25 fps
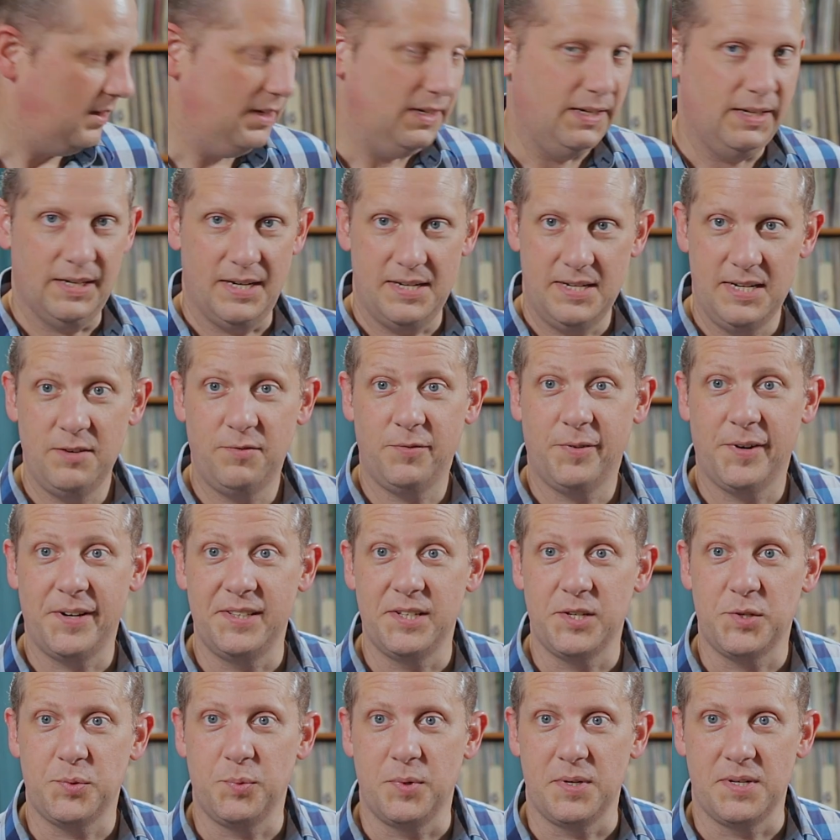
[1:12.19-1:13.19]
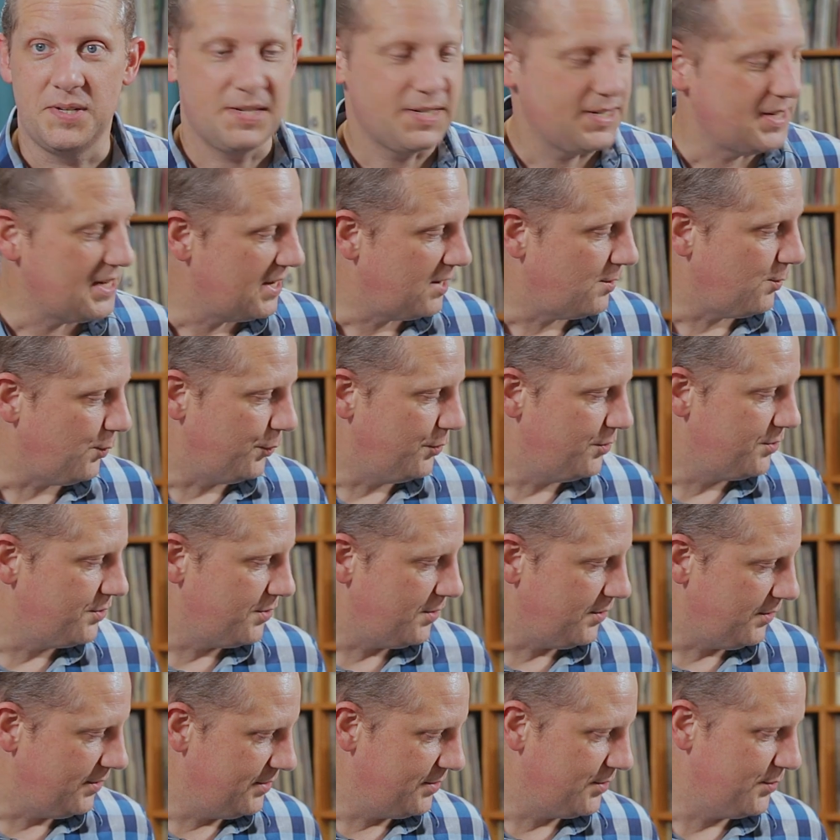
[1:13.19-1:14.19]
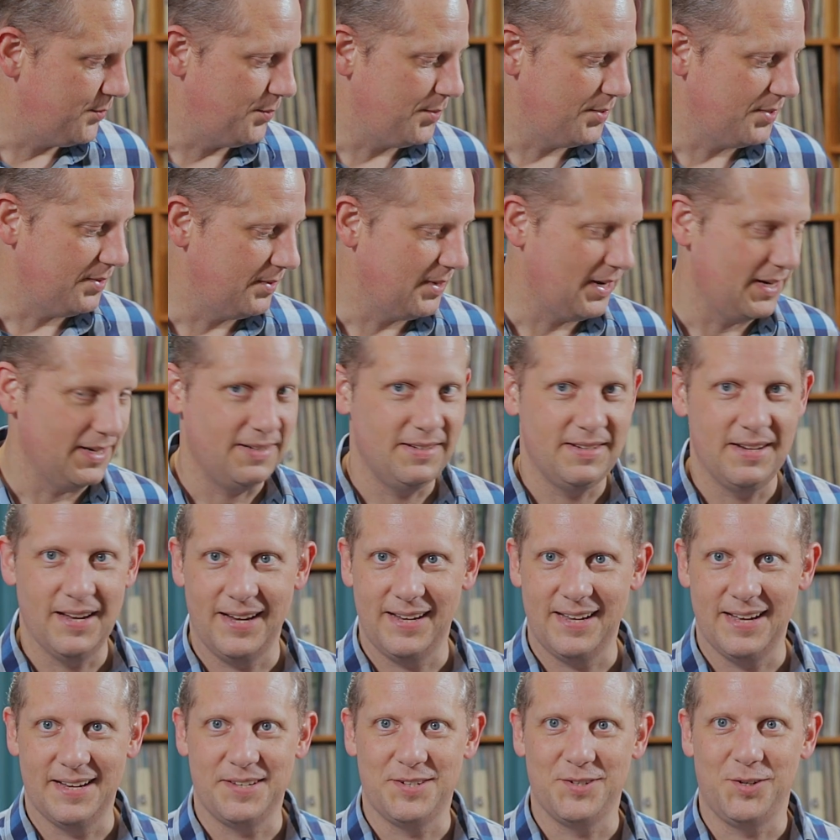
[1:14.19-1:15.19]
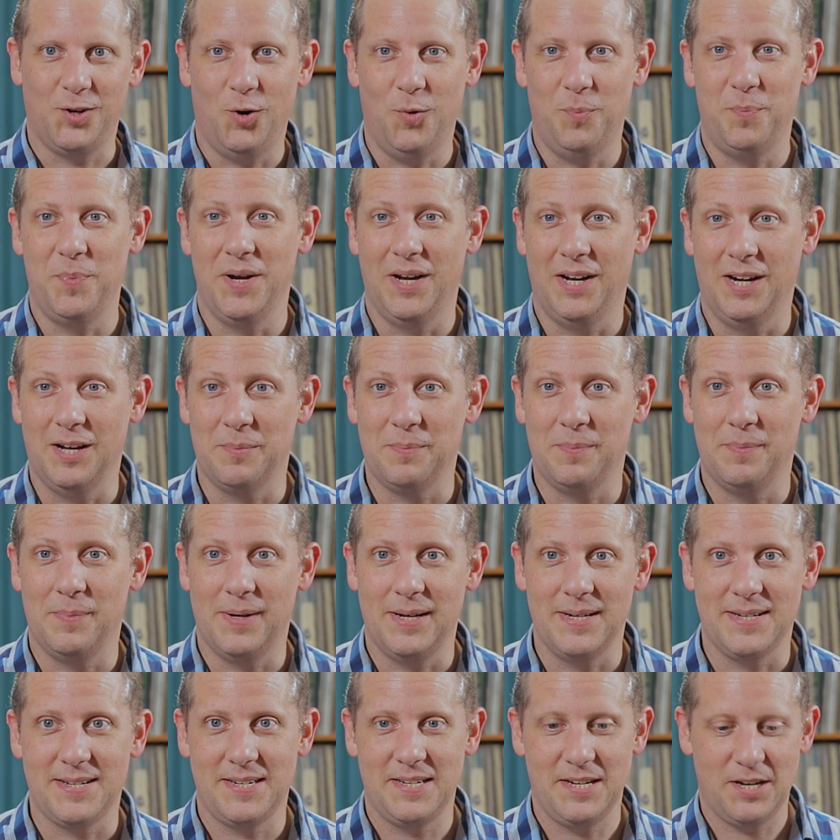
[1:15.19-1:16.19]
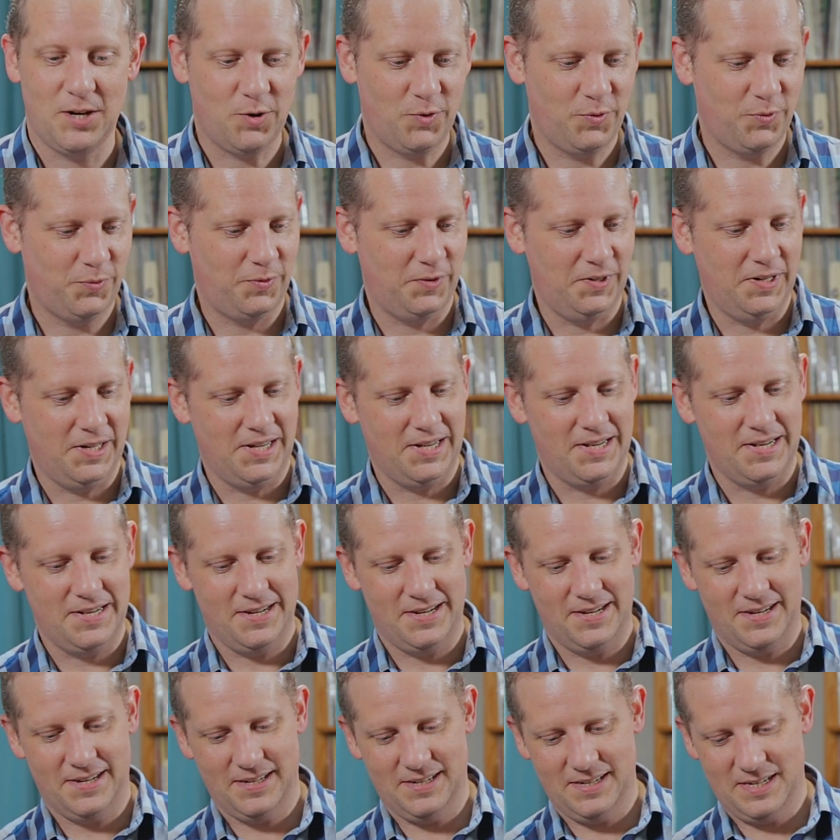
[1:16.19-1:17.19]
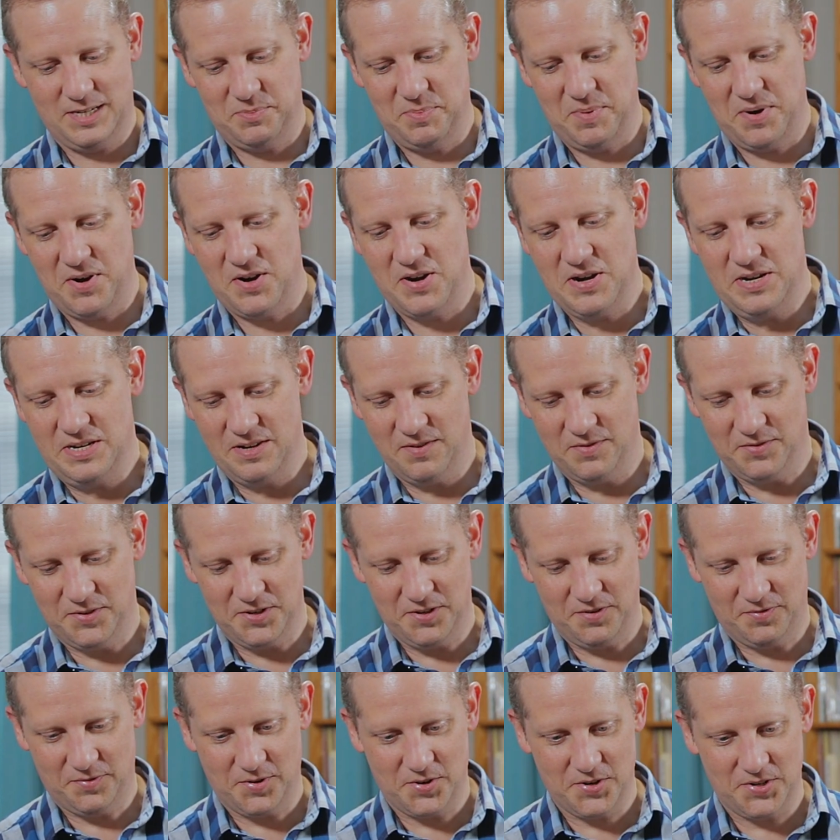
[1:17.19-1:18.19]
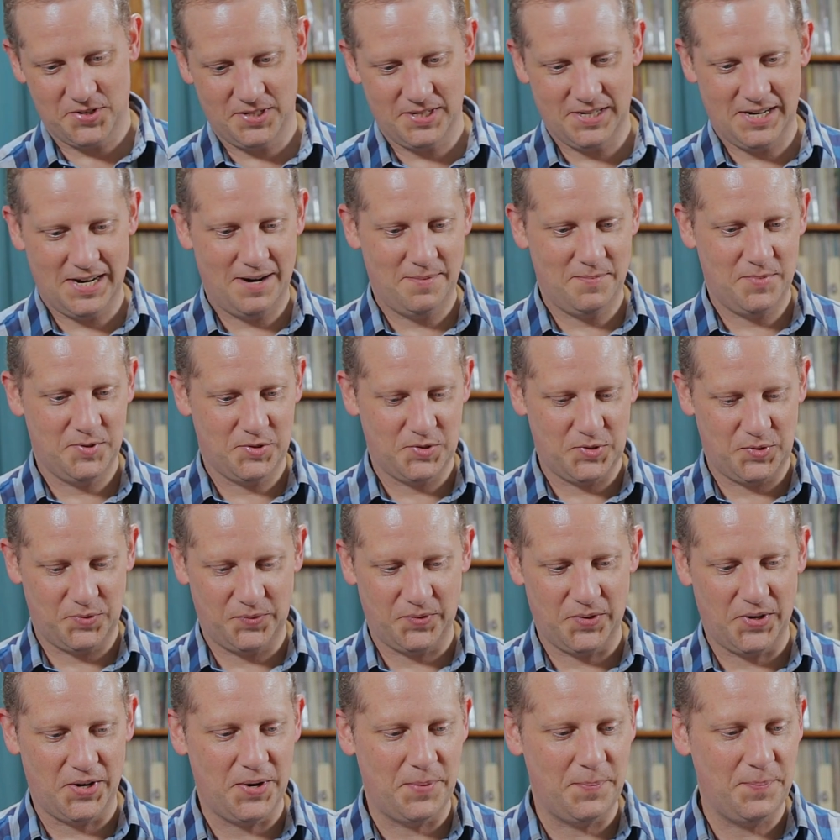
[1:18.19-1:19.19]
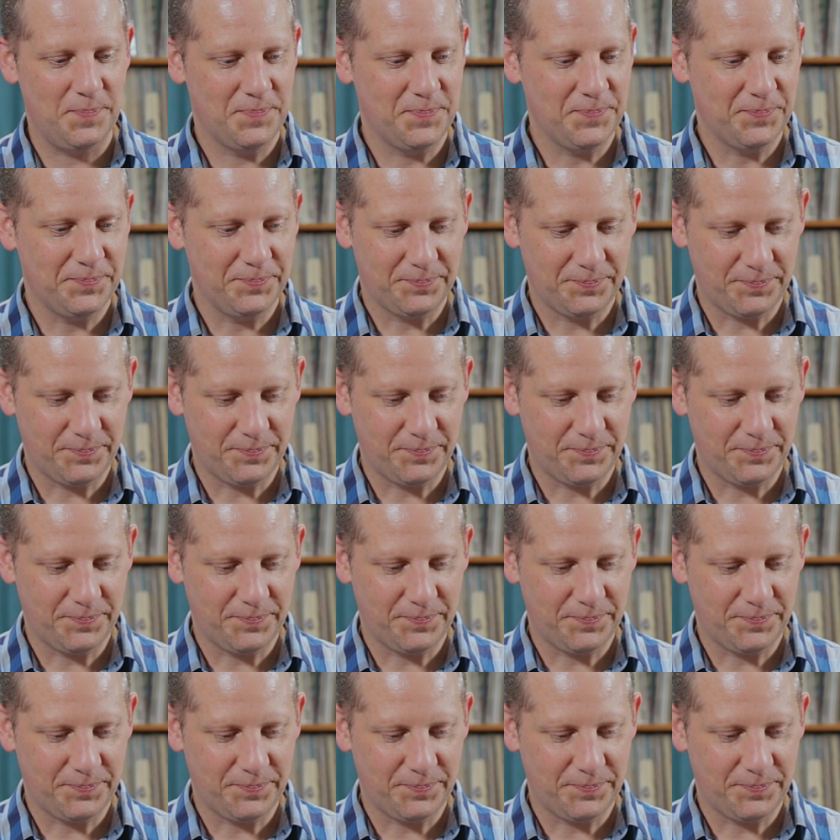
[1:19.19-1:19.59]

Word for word: And I did find this one sealed, so this one I got to open it up myself and experience it for the first time, which was fun.